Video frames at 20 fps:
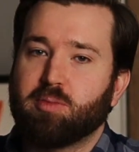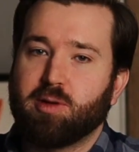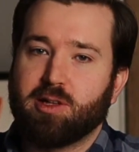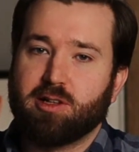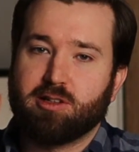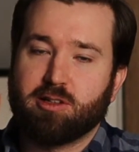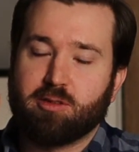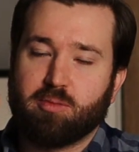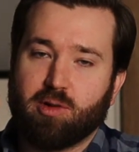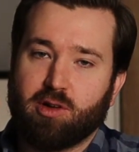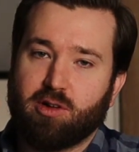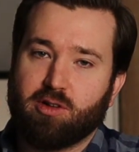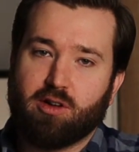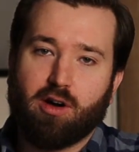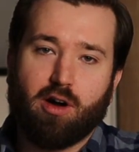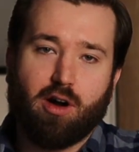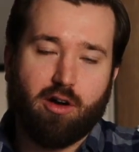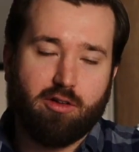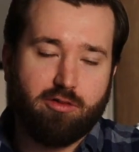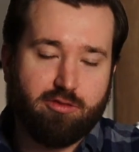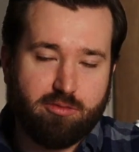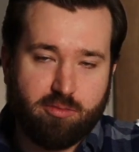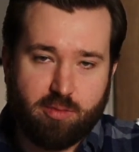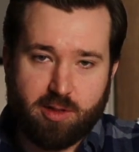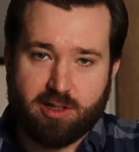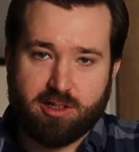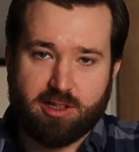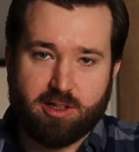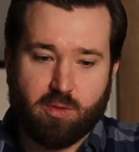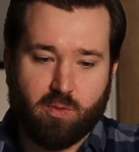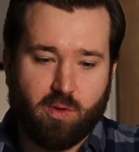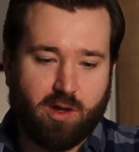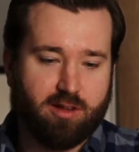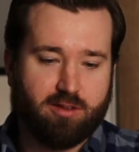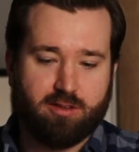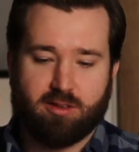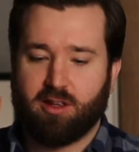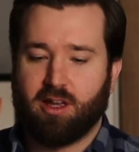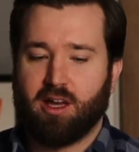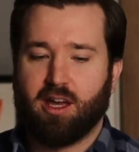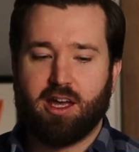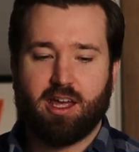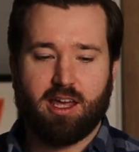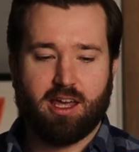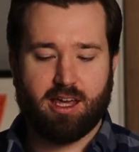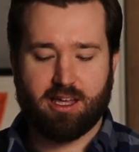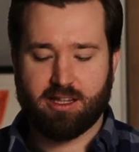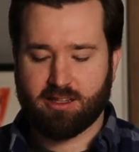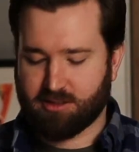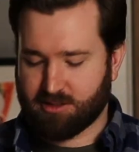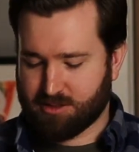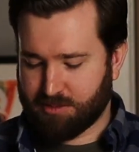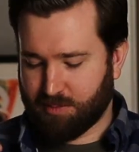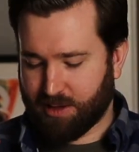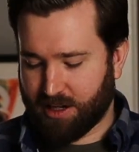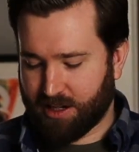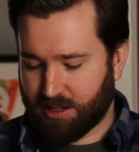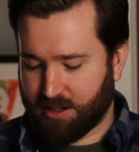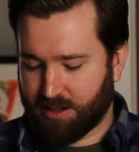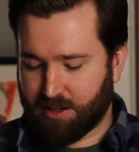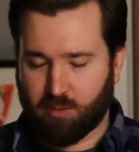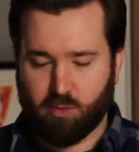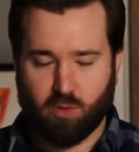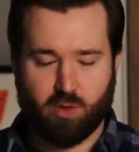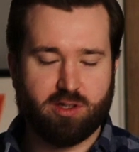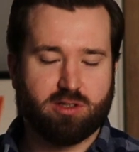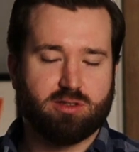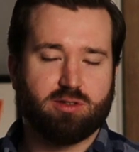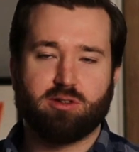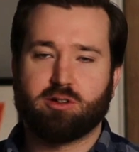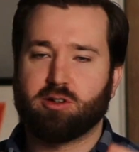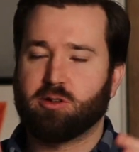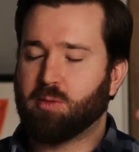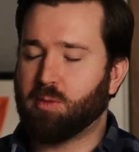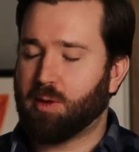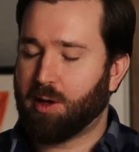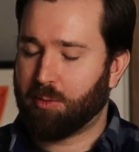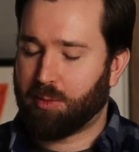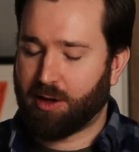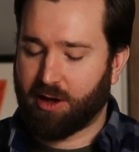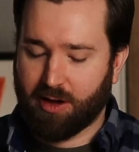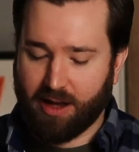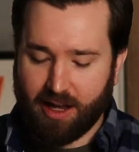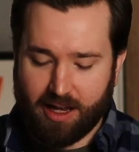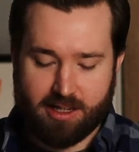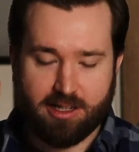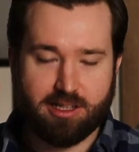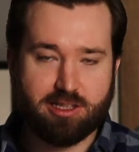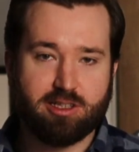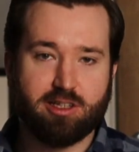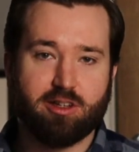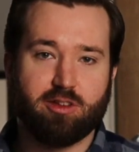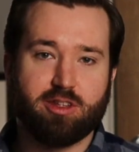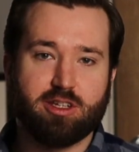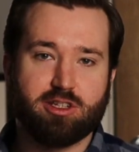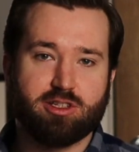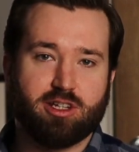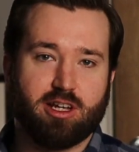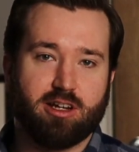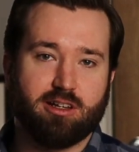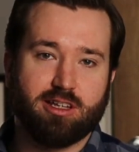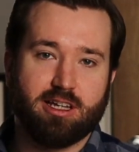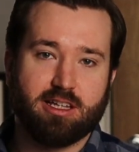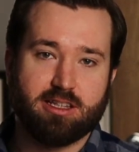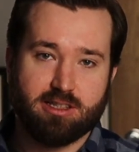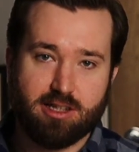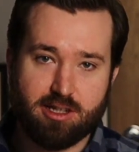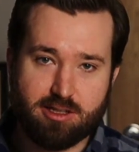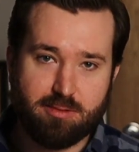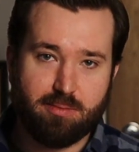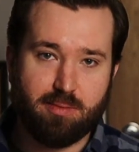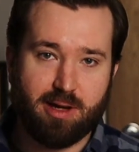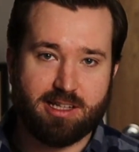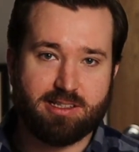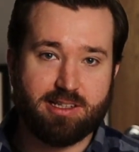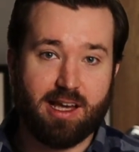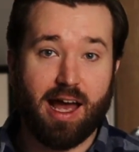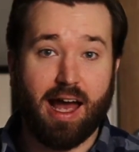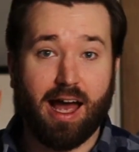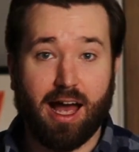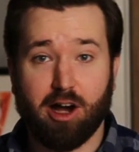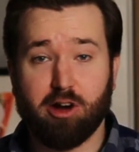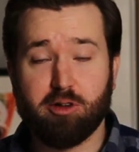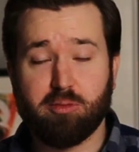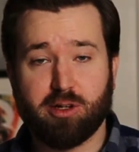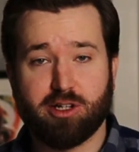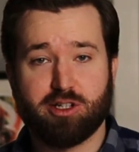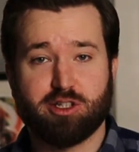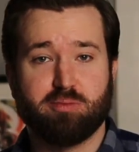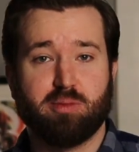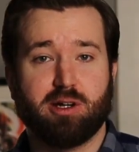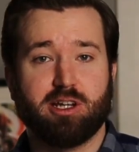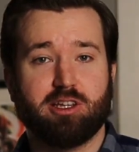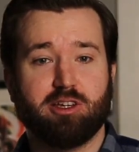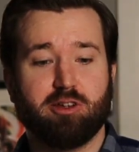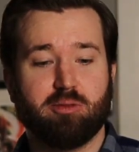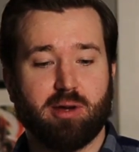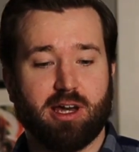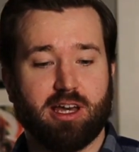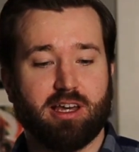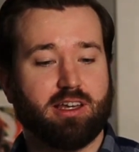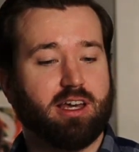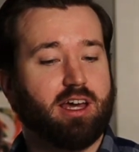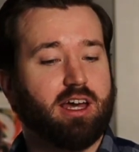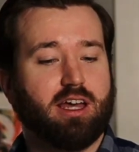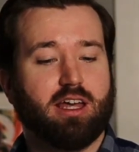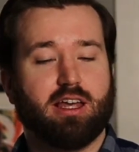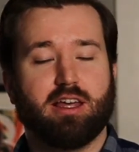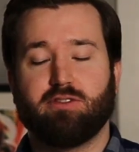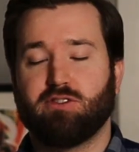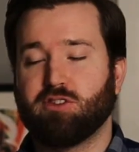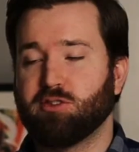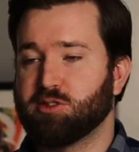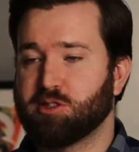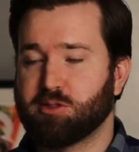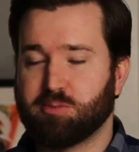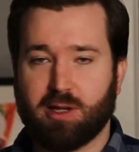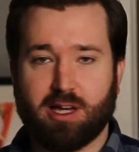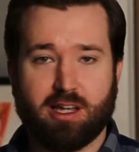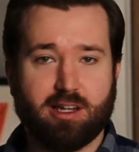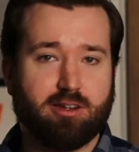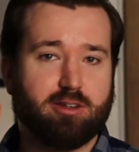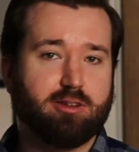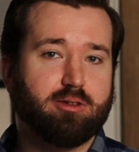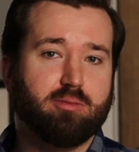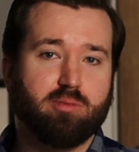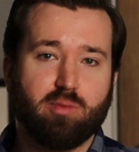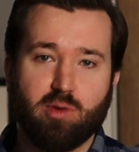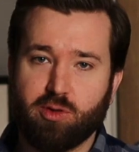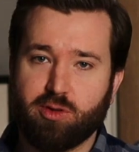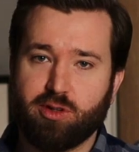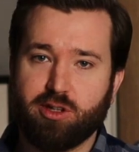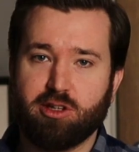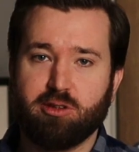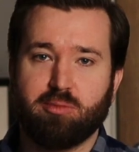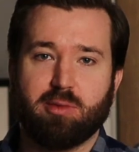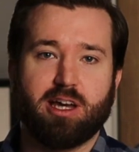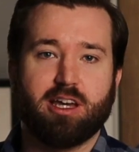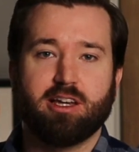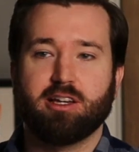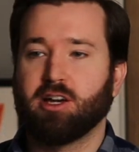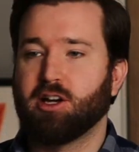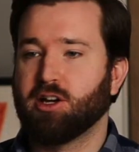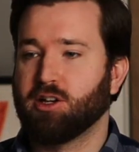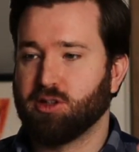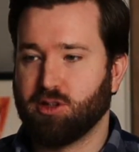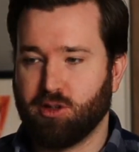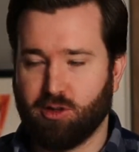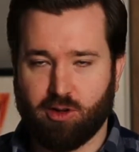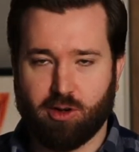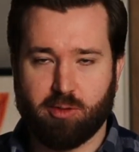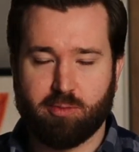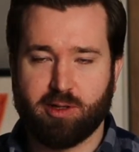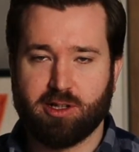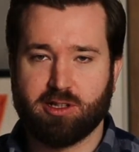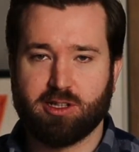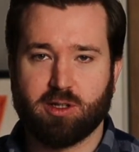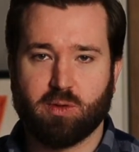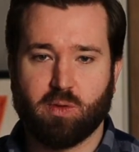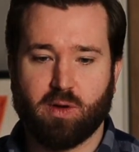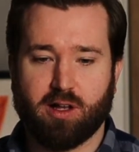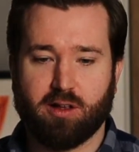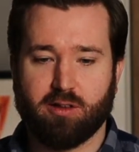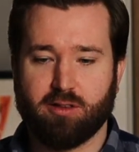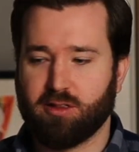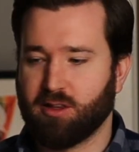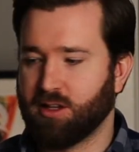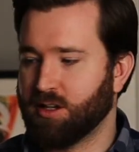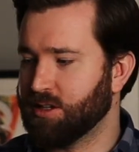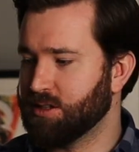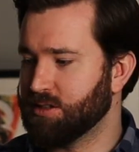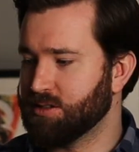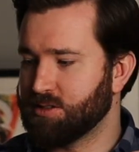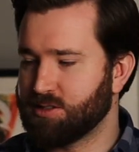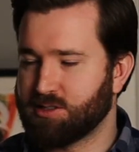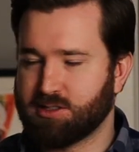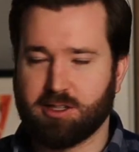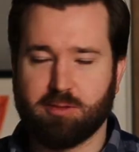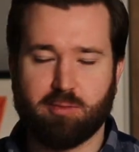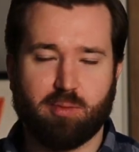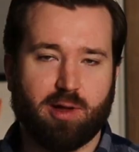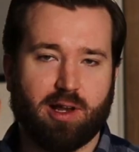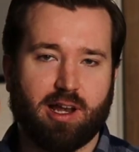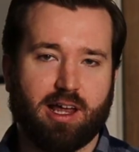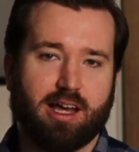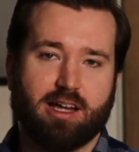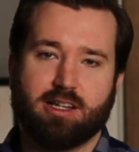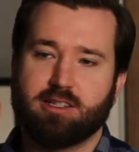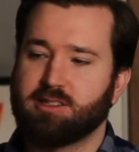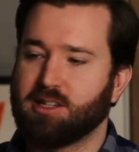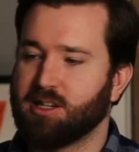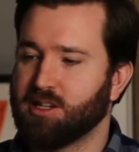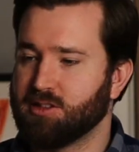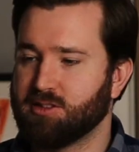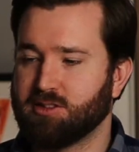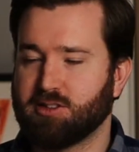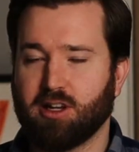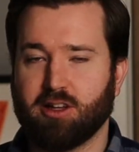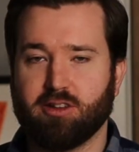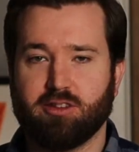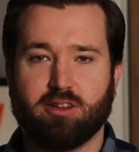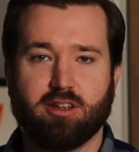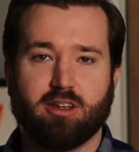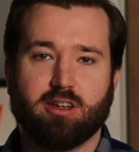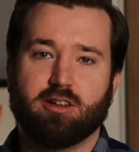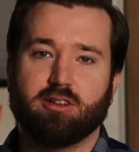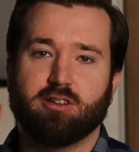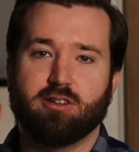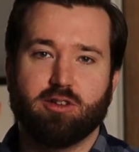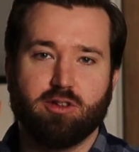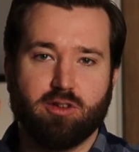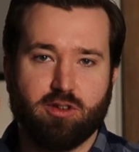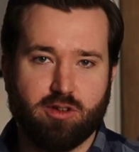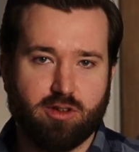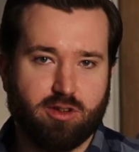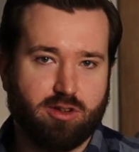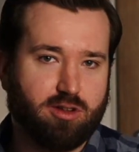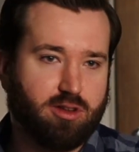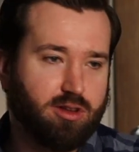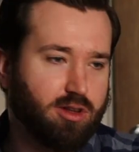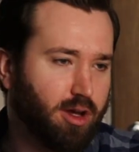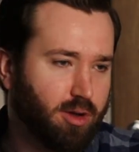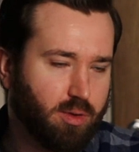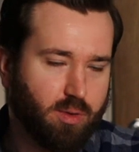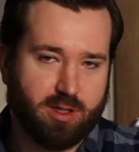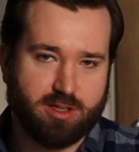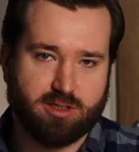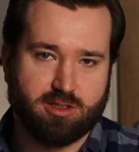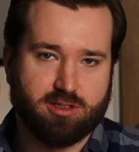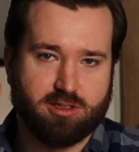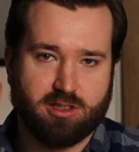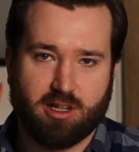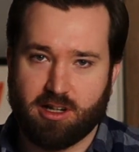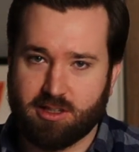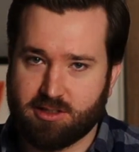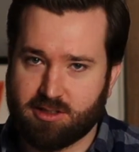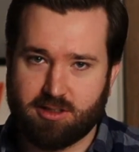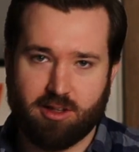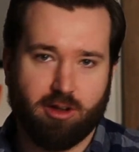building block of building wealth. It doesn't matter, we talk about endlessly on this channel, it doesn't matter how much money you make. If you spend more than you make, you're not building wealth. Simple as, done deal, no questions asked,